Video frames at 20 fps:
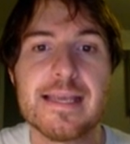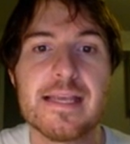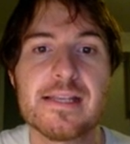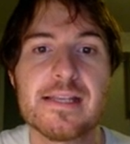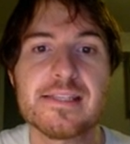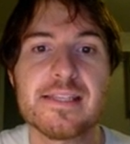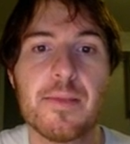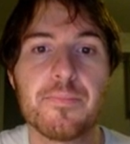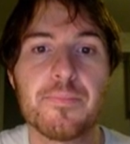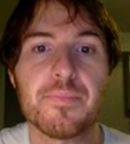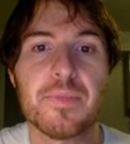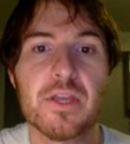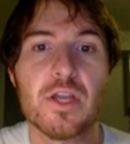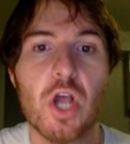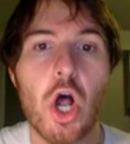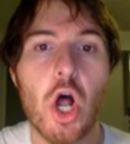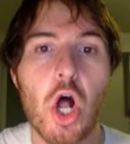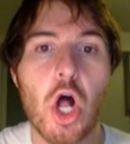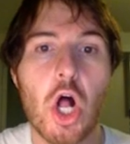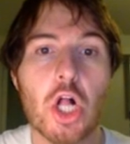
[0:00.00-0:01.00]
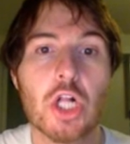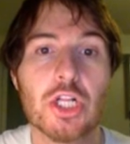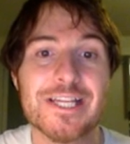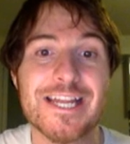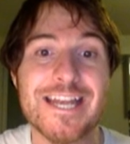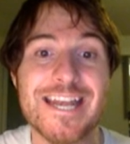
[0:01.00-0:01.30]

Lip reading: something called